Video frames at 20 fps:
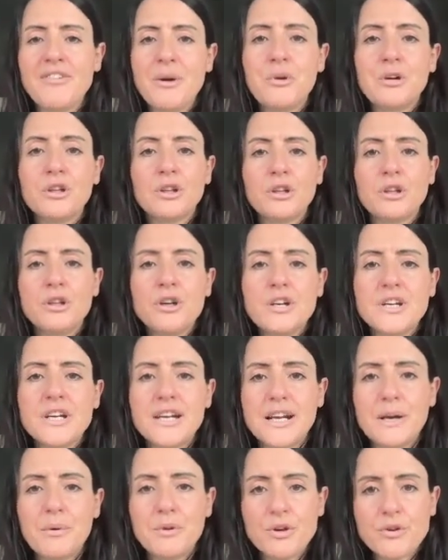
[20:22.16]

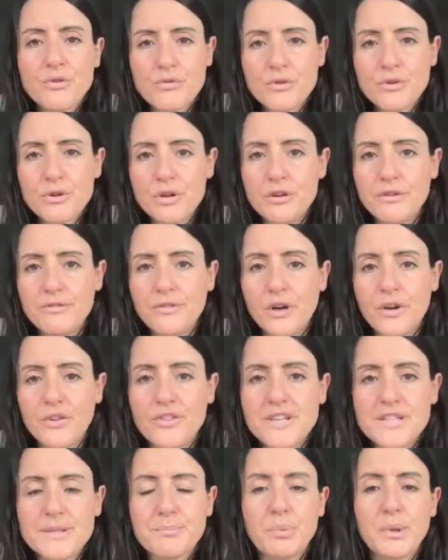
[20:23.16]
learning, our growth on
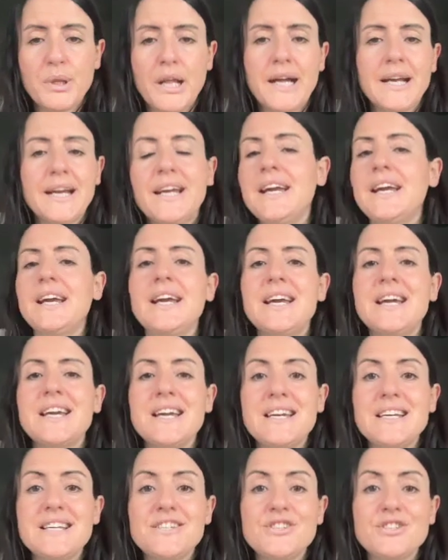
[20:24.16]
this planet
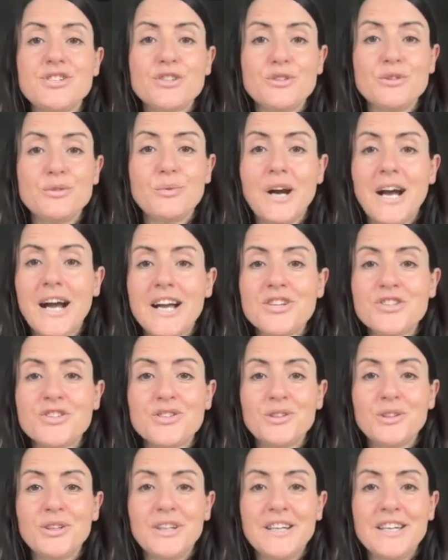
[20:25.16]
is to
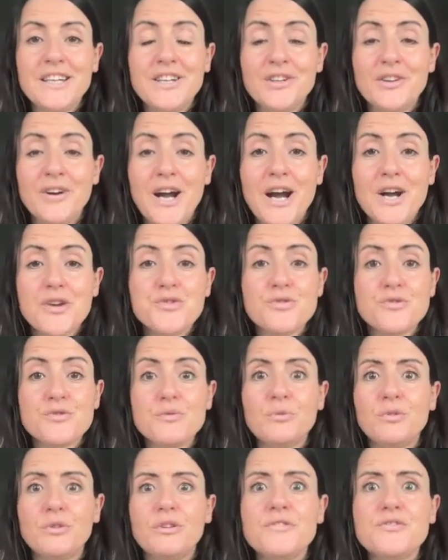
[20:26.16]
actually, our
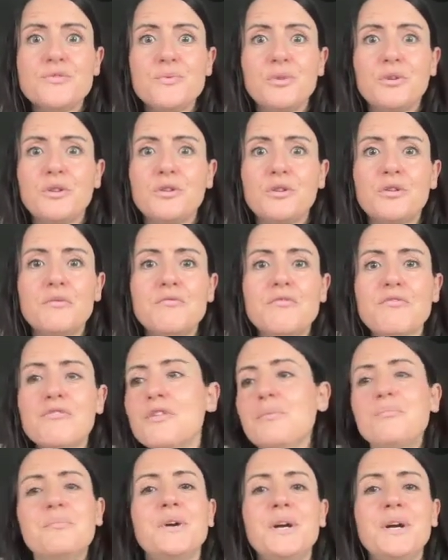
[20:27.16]
true loves will come
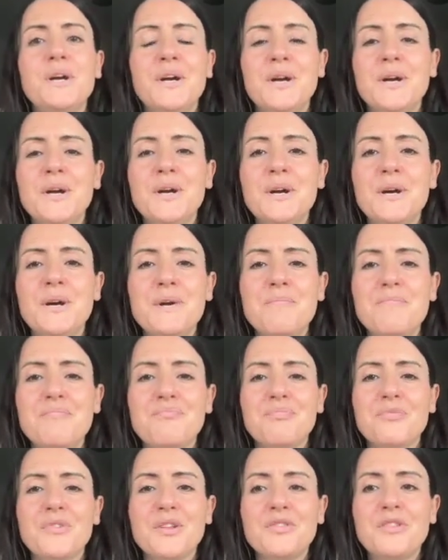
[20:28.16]
from,
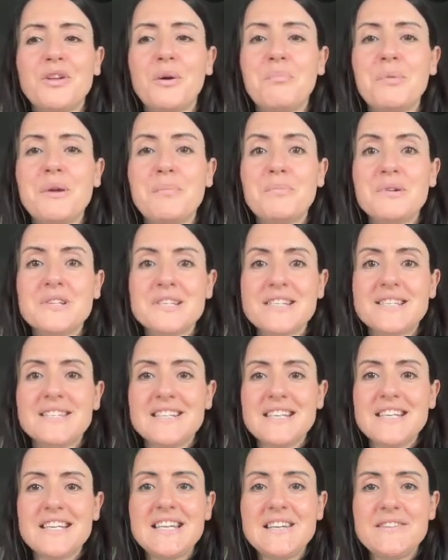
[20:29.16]
there'll be
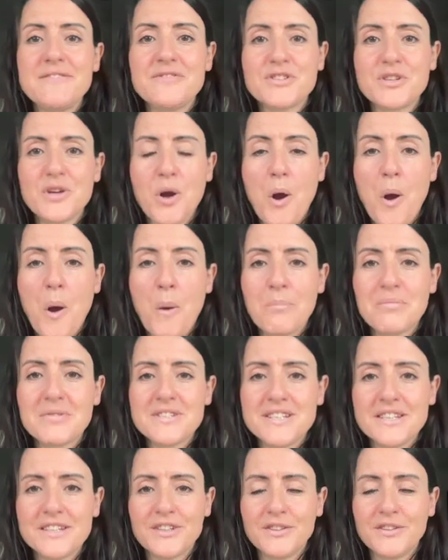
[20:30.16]
perceived
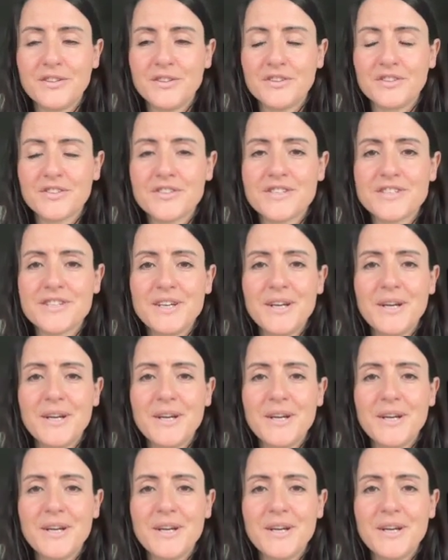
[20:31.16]
obstacles,